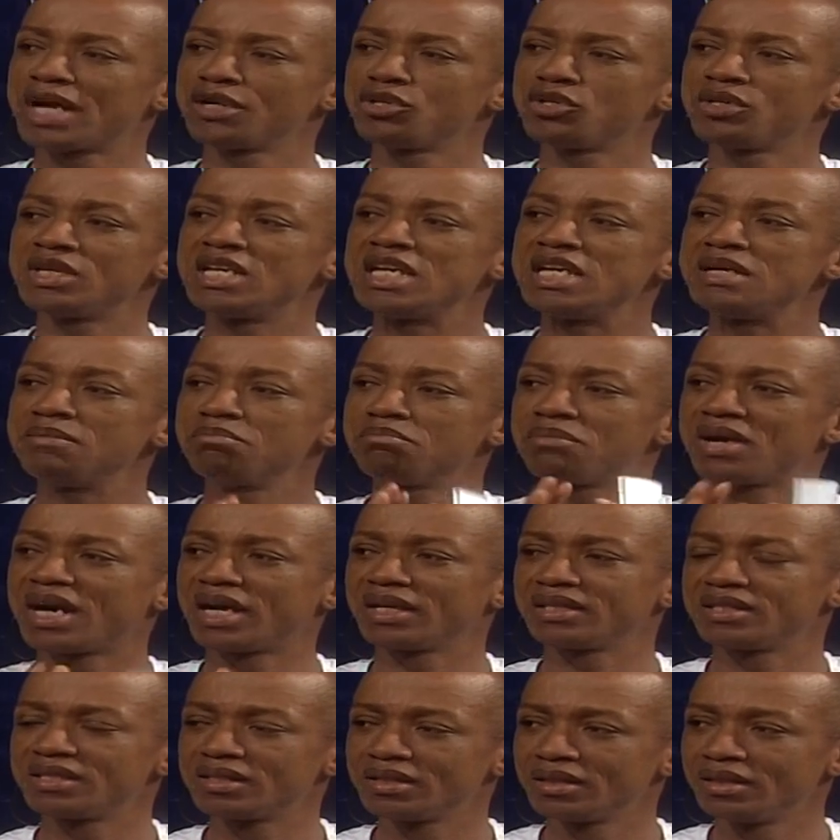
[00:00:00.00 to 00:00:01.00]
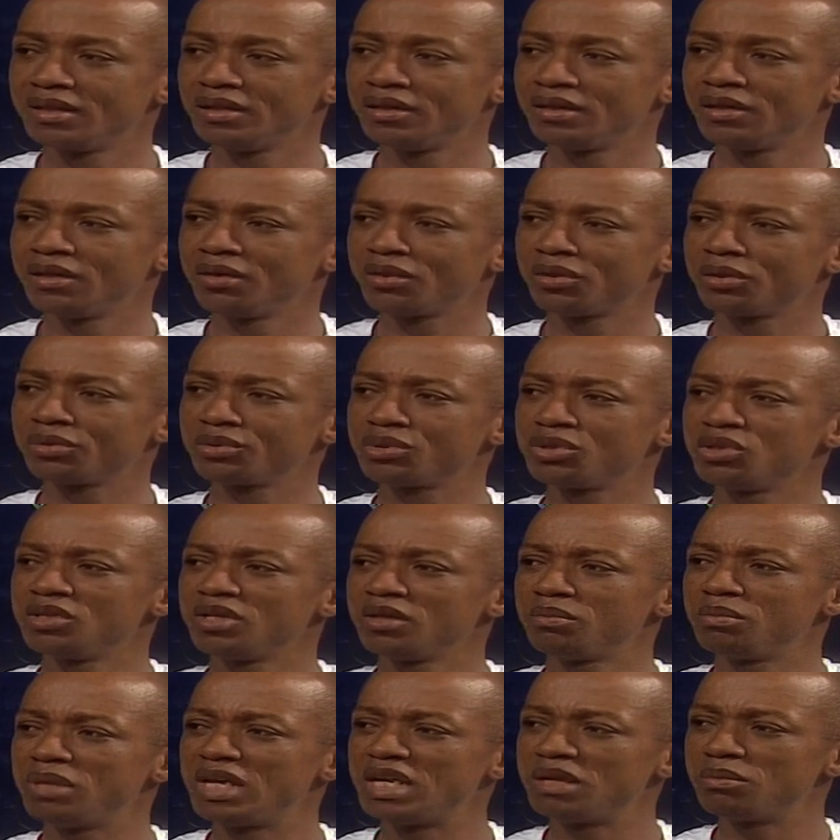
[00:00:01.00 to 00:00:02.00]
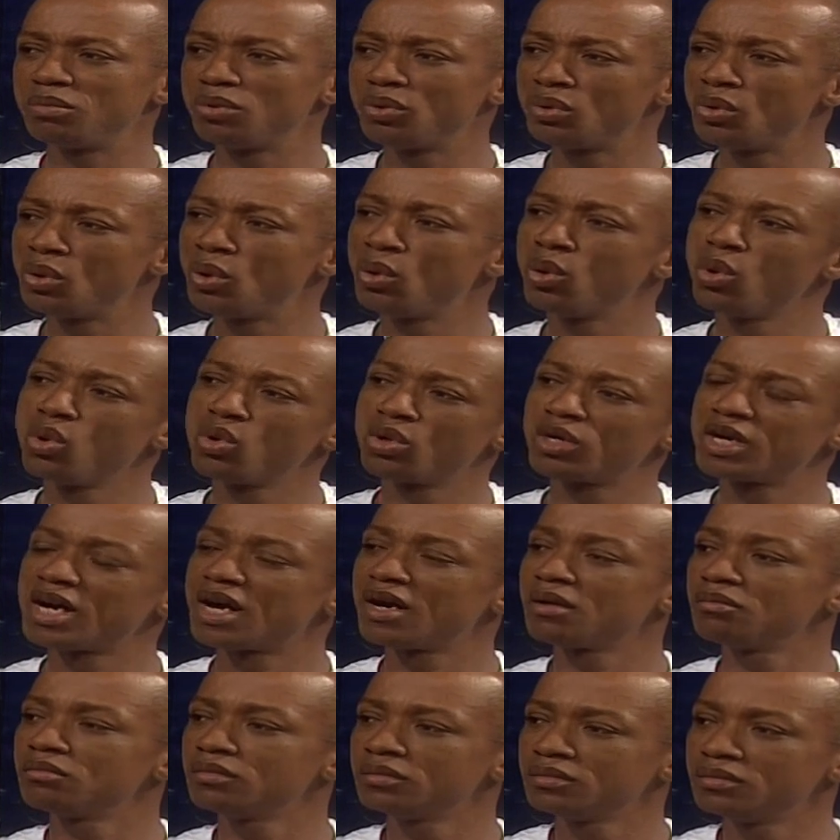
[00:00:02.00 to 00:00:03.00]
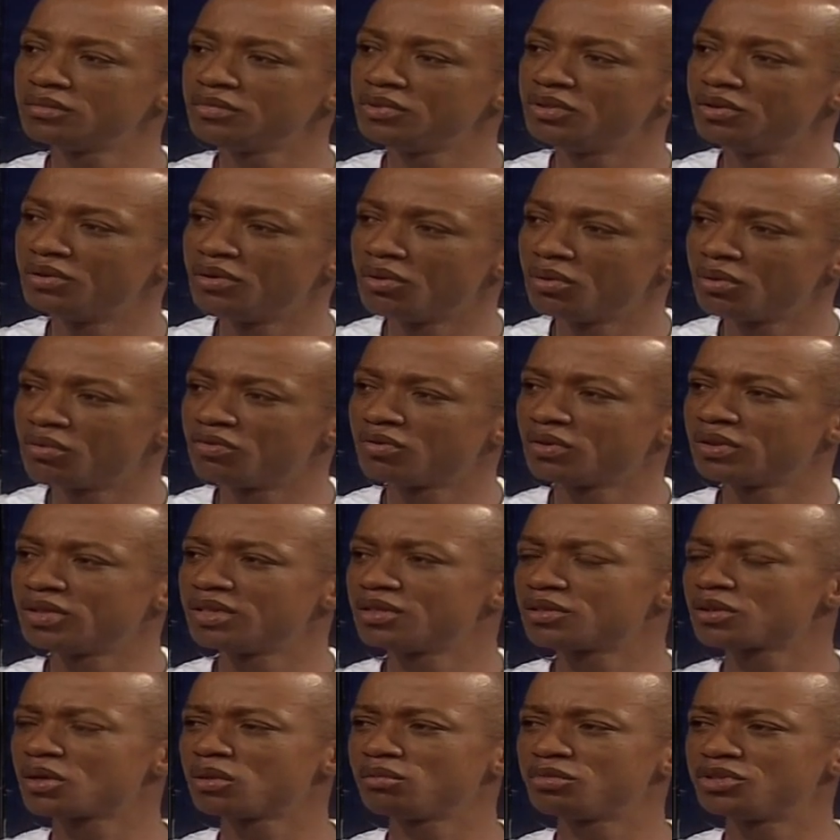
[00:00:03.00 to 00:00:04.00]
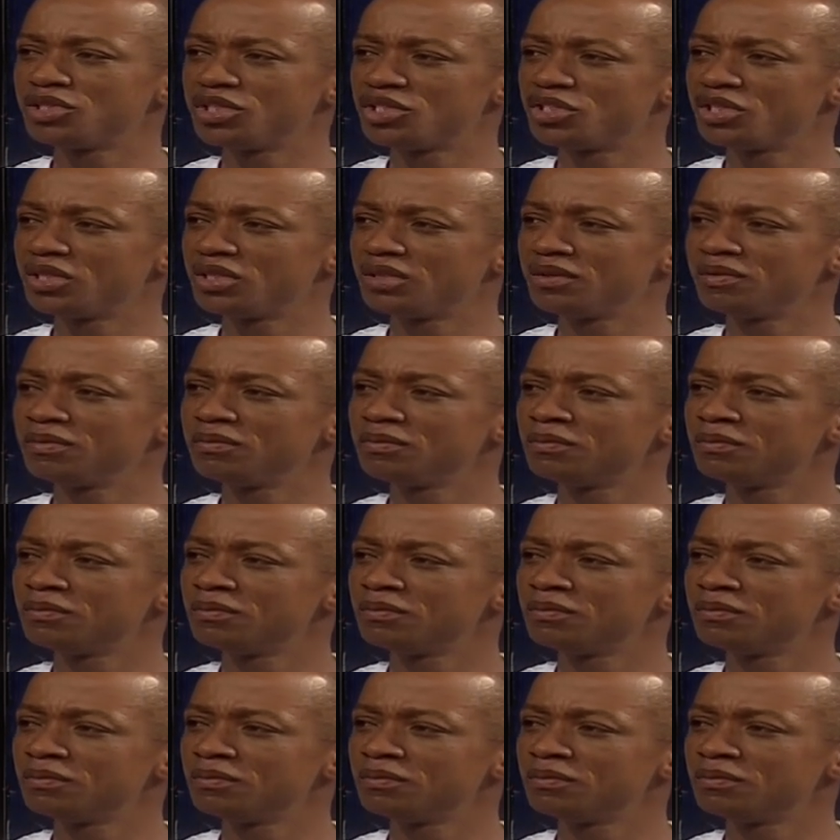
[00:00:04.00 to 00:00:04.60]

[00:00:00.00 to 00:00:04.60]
to impact onto the people who come, you know, for this competition?